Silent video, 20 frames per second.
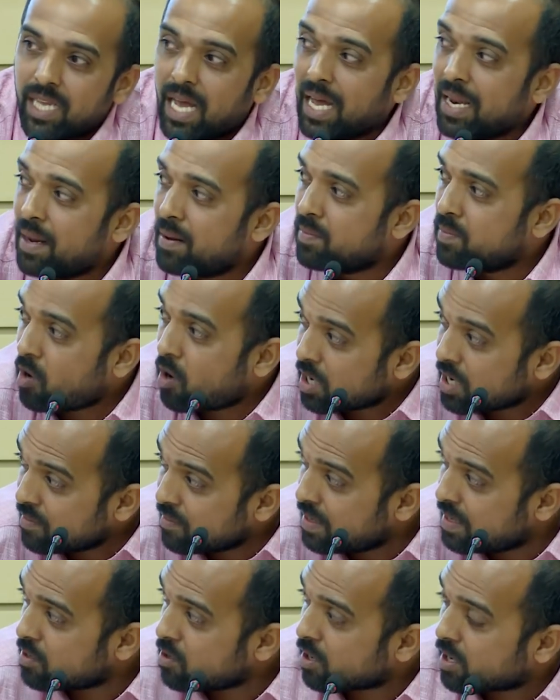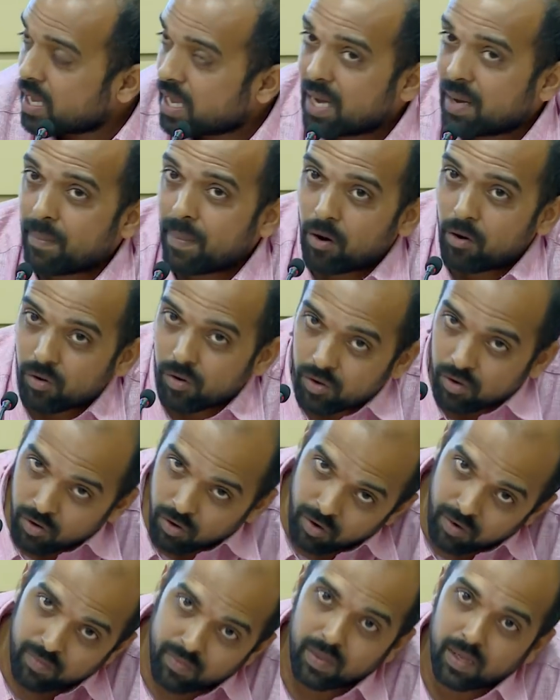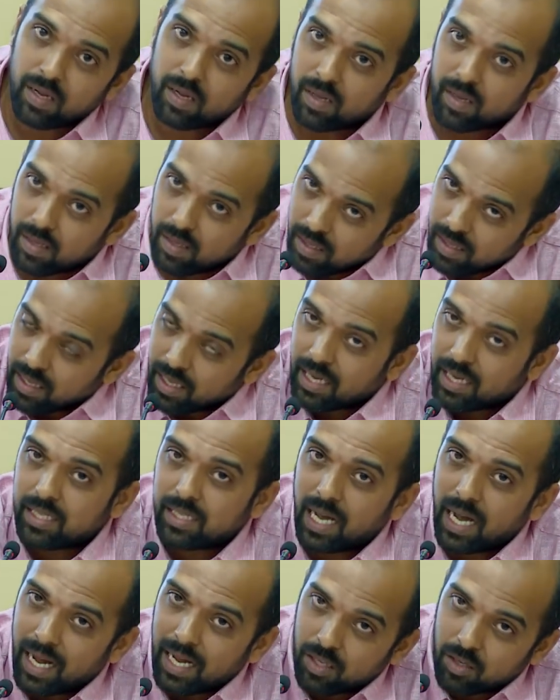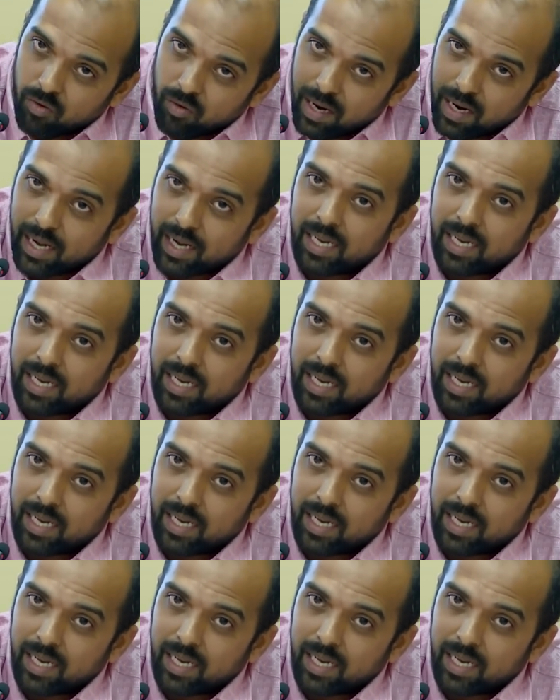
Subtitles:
And I'm not even talking about, you know, the Kisans who are